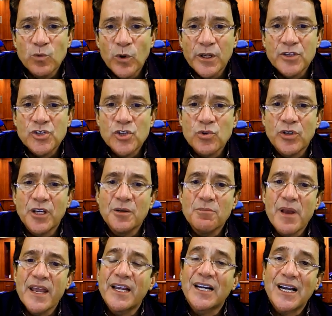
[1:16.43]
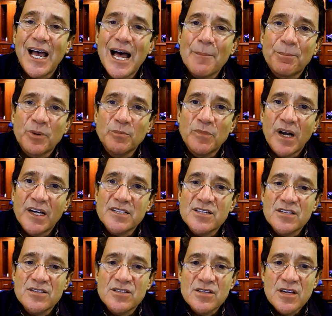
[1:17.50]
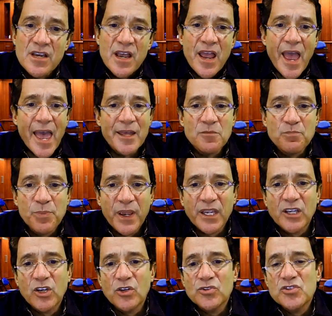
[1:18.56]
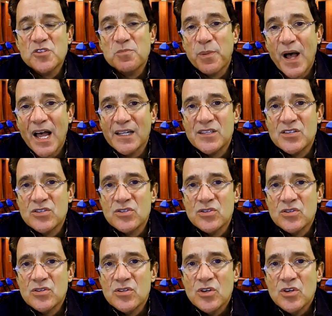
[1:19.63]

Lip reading: which you can make compromises and pick your spots